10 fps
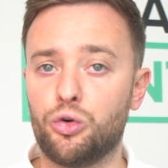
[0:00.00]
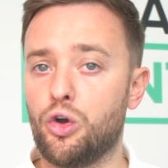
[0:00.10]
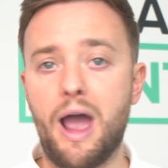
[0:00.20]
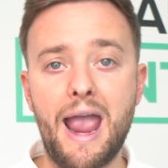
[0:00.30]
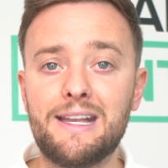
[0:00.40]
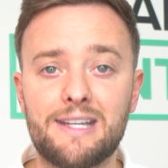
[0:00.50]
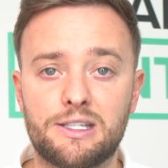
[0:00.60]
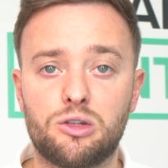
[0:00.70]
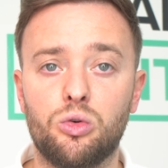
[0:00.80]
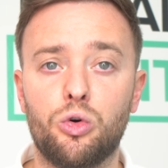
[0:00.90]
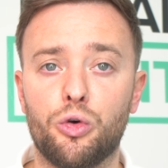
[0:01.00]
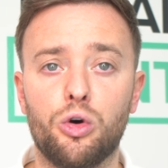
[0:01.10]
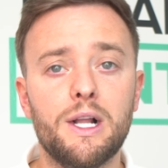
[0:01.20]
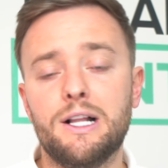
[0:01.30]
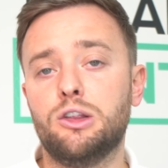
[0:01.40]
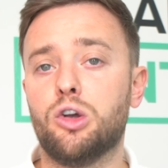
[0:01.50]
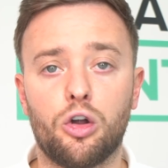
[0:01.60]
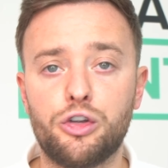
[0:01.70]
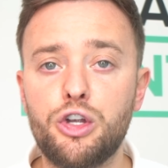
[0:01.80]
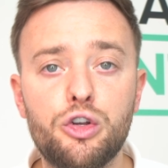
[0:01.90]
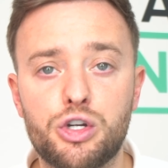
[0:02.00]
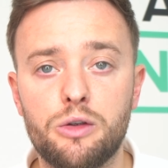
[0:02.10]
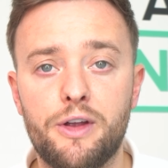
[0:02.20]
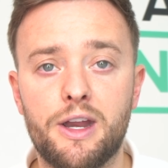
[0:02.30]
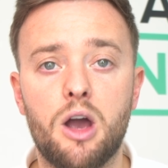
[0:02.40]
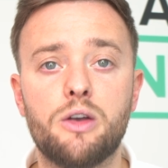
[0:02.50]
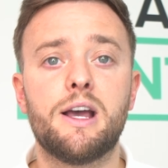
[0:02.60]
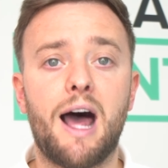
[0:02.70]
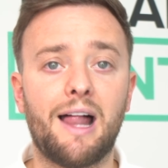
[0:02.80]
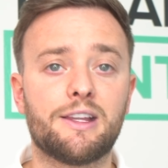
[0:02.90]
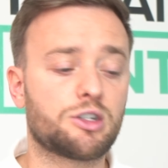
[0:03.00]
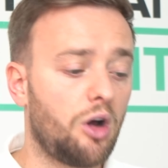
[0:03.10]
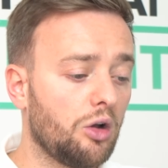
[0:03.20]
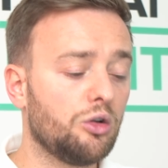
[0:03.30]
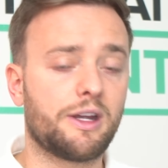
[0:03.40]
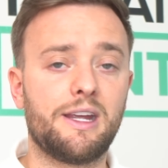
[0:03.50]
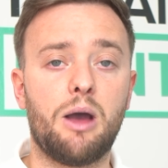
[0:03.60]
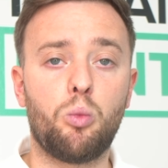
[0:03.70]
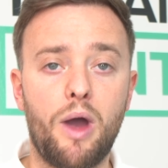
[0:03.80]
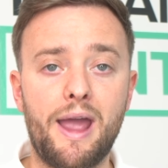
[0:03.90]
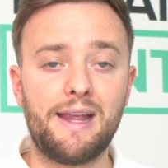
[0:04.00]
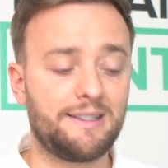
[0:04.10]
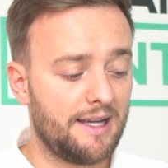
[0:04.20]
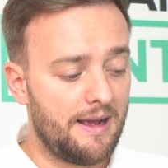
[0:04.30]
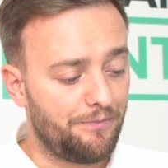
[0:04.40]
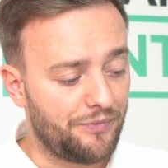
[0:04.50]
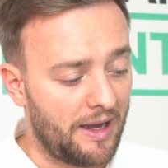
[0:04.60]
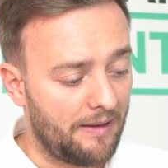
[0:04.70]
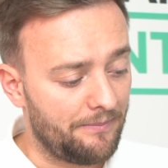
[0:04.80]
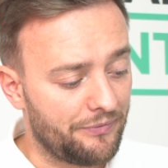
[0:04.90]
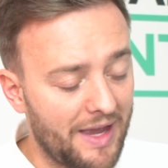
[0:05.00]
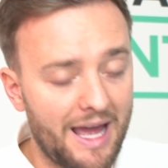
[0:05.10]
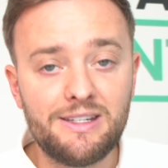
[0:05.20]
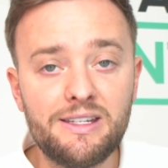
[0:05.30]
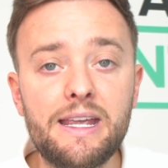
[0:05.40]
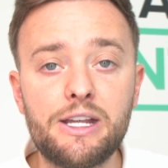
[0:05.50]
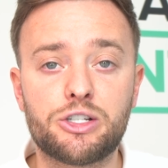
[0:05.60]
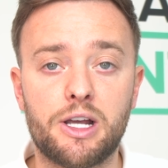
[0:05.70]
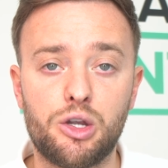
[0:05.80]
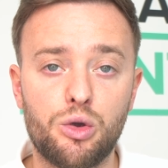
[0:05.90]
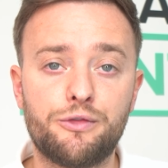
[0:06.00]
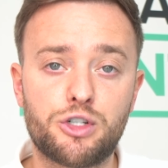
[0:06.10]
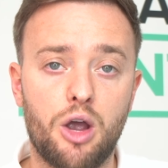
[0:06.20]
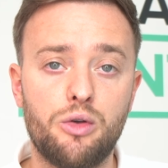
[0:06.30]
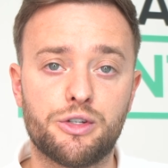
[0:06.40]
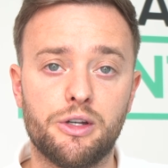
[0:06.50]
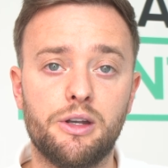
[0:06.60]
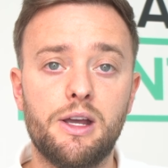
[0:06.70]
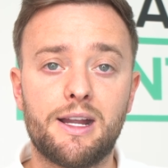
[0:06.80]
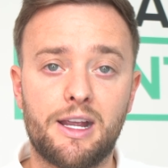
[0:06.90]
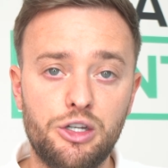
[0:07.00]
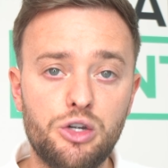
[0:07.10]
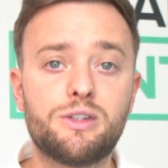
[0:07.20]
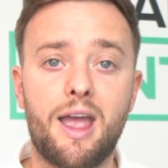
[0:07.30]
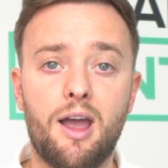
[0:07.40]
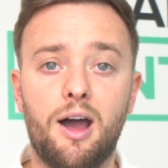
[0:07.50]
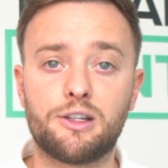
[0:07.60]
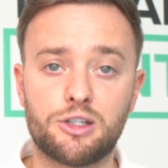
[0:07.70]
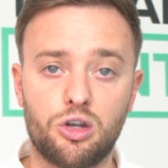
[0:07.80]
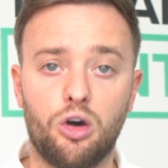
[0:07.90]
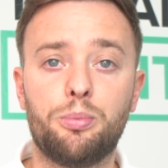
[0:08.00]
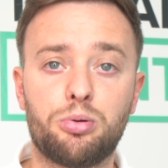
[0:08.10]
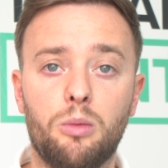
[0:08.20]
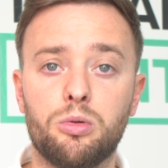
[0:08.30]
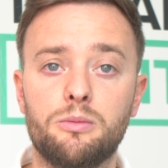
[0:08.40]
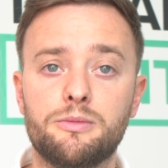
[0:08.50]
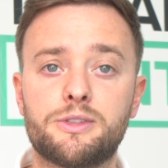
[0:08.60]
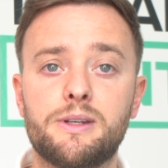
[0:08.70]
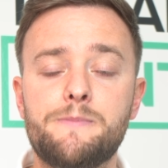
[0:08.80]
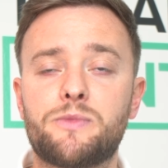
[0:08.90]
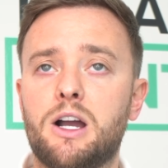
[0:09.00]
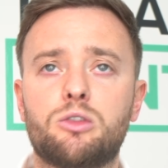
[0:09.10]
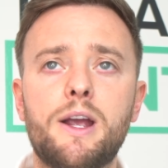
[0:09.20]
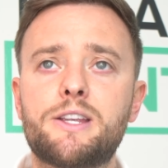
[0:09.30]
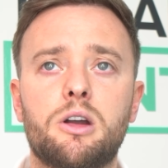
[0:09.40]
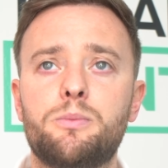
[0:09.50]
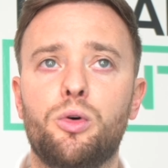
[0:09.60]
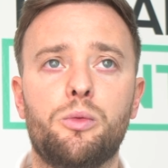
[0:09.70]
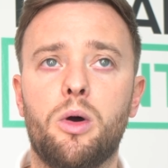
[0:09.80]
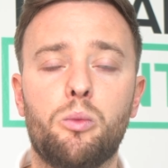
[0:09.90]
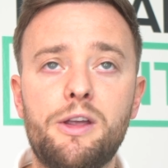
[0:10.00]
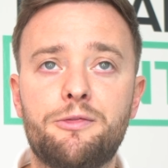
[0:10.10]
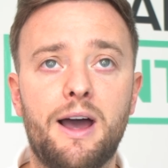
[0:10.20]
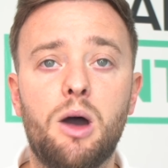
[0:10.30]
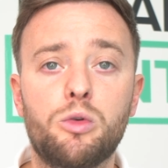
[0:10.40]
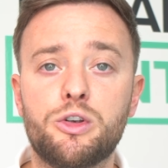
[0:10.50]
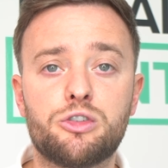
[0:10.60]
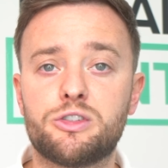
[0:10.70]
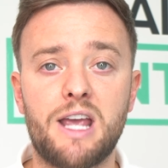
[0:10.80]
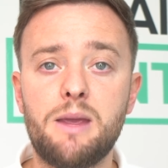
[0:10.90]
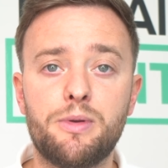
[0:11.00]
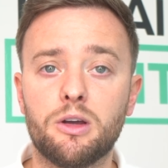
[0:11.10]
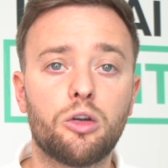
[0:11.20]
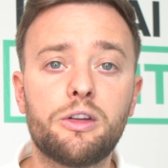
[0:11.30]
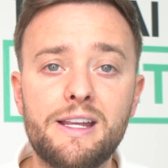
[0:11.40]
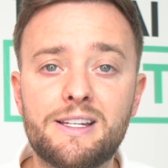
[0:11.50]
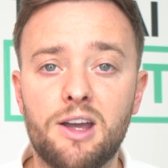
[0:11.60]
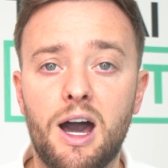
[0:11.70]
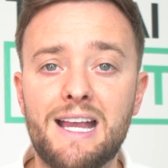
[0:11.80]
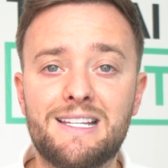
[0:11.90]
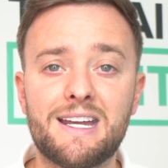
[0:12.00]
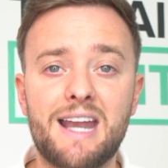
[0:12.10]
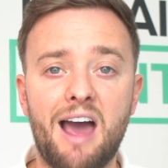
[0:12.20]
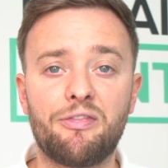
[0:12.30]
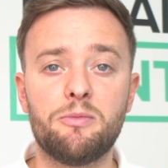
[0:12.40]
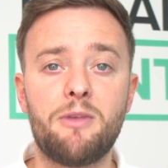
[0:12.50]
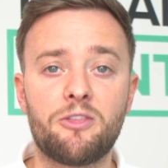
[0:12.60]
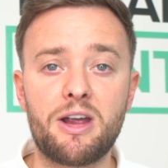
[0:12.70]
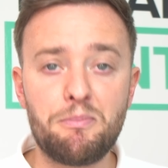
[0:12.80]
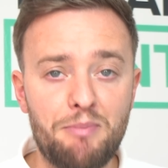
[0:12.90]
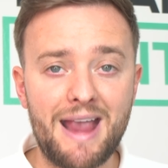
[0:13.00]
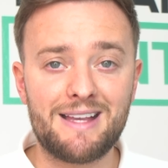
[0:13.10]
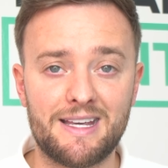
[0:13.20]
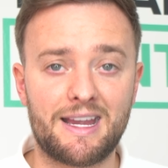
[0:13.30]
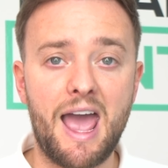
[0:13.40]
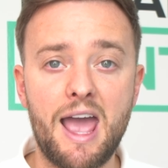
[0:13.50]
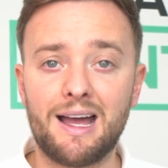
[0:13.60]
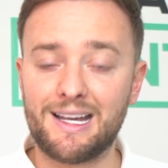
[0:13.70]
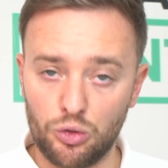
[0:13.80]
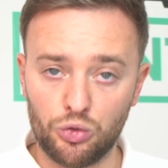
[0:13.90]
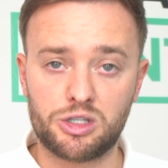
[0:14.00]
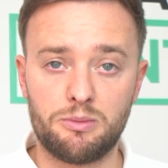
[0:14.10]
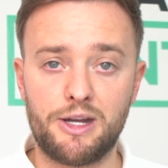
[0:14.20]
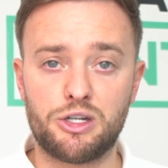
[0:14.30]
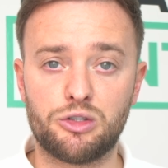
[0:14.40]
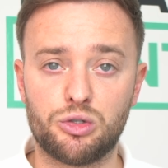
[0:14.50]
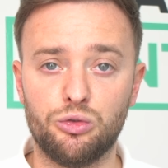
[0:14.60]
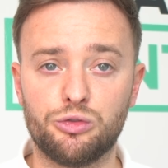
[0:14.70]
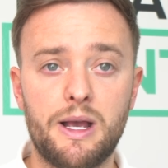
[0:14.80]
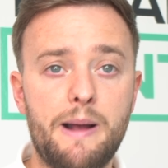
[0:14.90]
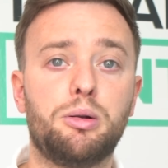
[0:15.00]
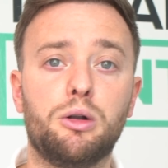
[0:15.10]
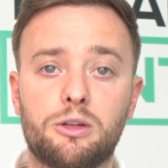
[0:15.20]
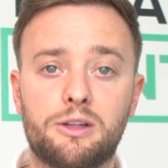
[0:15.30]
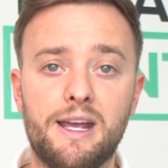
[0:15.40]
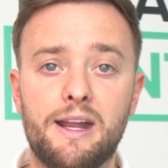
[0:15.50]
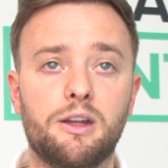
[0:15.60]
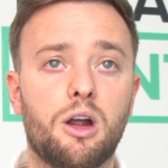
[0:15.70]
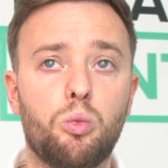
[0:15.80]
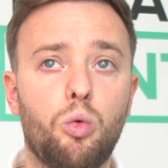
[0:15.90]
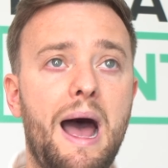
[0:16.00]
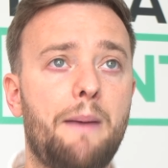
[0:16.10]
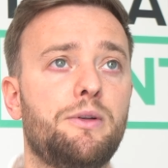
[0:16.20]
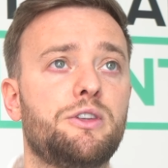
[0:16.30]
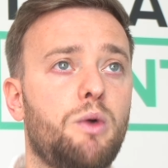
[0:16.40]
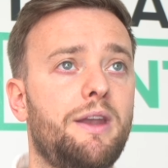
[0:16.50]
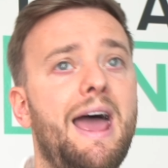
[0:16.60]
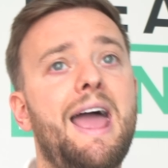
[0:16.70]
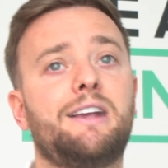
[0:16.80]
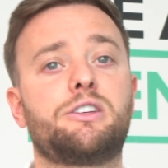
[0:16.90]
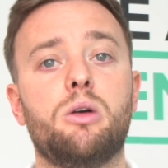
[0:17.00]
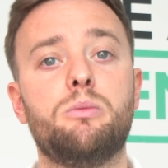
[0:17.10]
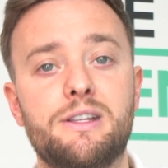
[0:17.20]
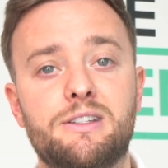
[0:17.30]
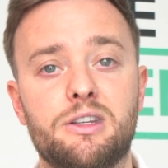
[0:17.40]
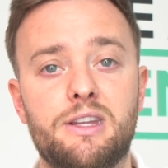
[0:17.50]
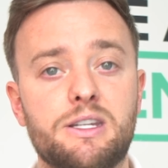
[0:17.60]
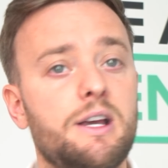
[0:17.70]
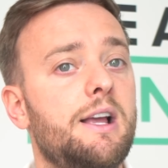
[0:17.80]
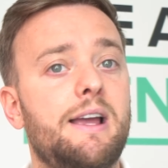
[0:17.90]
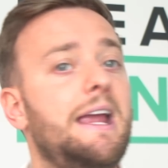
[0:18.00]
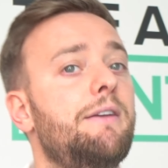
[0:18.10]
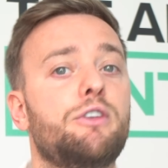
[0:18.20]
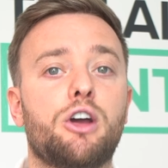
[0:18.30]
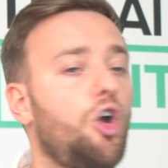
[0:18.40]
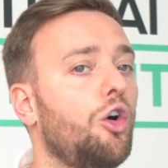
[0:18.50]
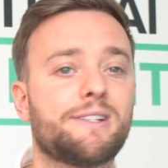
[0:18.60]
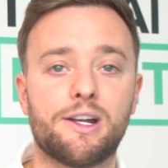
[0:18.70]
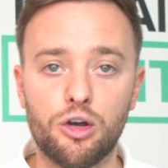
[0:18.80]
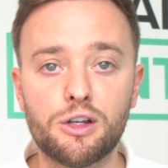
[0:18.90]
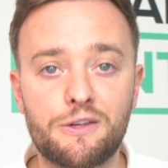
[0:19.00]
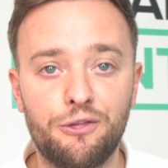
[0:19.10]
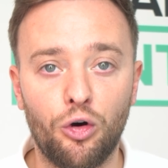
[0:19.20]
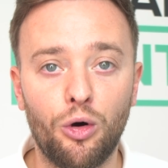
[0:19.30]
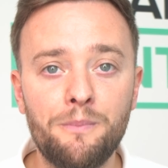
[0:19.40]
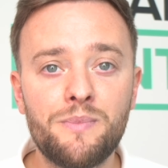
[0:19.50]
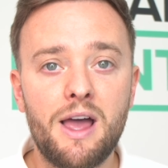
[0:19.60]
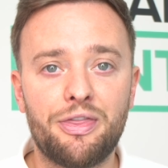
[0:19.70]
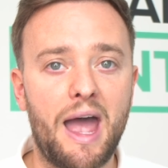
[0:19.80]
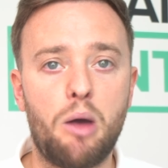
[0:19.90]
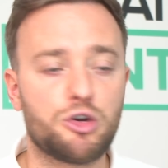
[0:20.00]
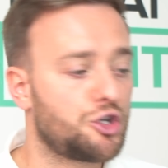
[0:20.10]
or look on YouTube videos and start looking at ways that niche that you have chosen can use AI to solve problems. A great starting point, what we found, was just Zapier. A lot of these guys didn't have the very basic AI automation tools plugged in. You know, what happens when X comes into this, even a contact us form, that was